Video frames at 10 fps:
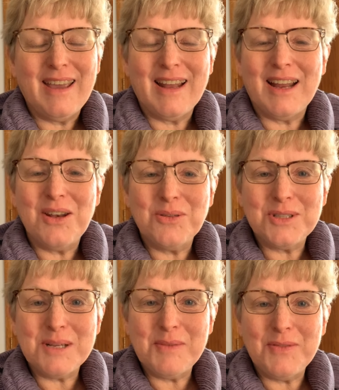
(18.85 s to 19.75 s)
And I know
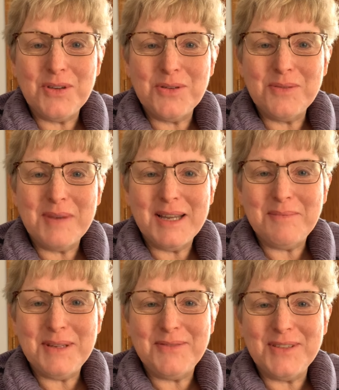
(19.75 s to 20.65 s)
some of you might
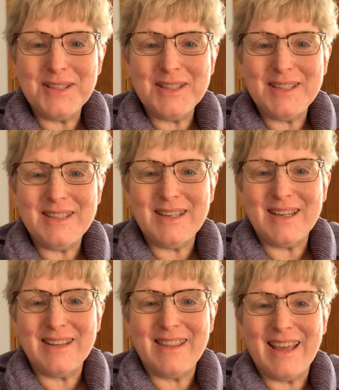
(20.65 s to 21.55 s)
be feeling
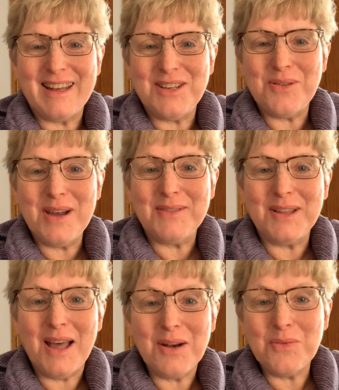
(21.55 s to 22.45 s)
that you have a
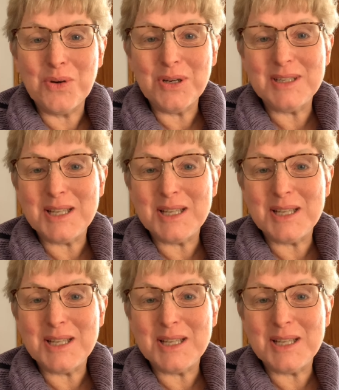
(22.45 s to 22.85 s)
lot of work.